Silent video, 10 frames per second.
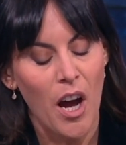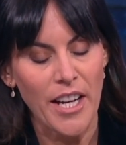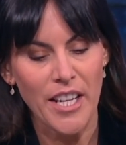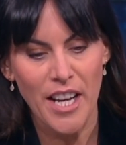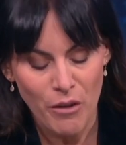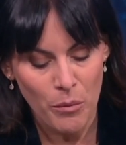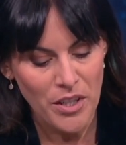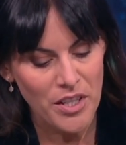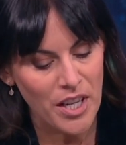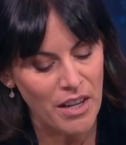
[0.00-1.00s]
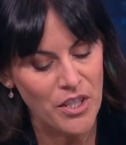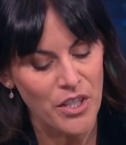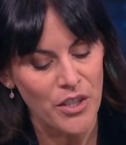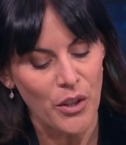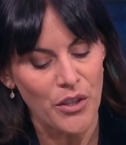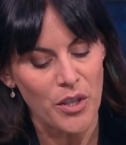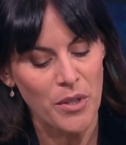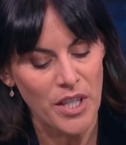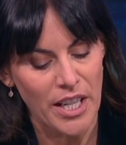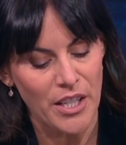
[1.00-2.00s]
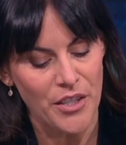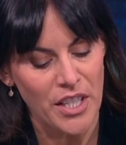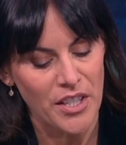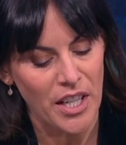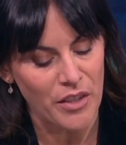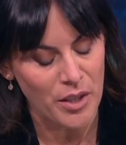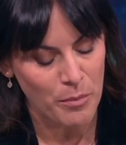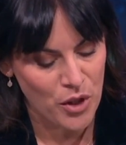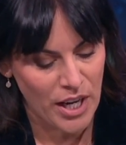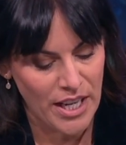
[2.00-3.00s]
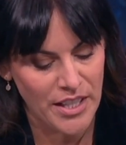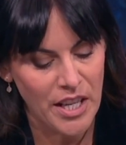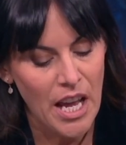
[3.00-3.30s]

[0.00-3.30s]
I never wanted to have to discuss the particular detail of this, but Shane has